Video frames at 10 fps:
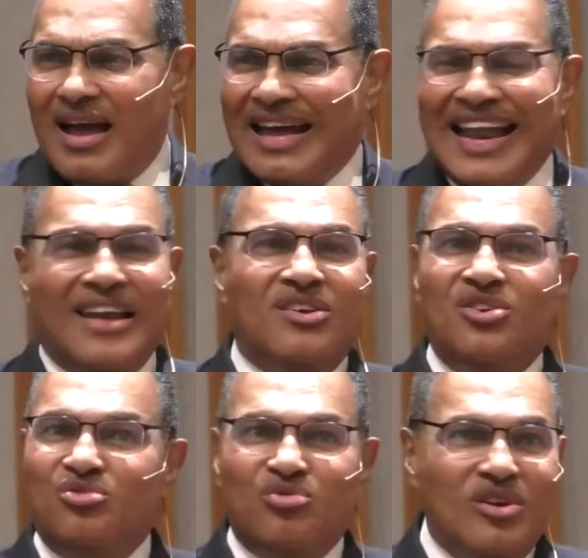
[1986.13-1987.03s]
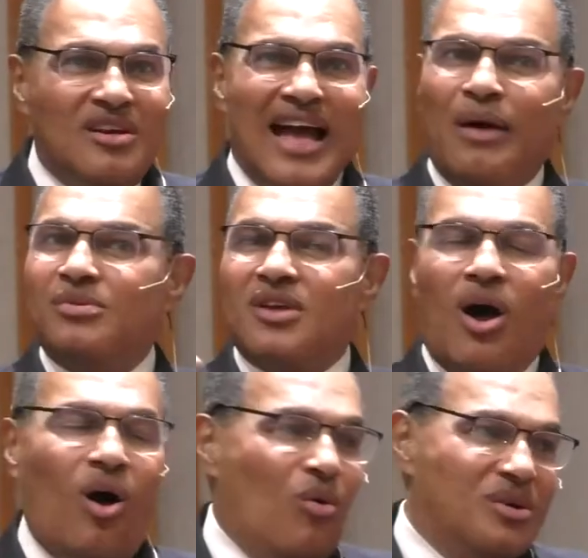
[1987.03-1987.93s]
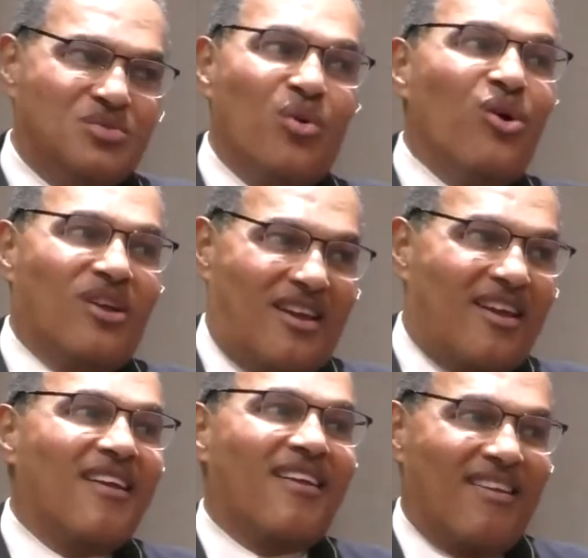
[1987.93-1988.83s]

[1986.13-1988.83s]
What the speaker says: And I knew I was always working.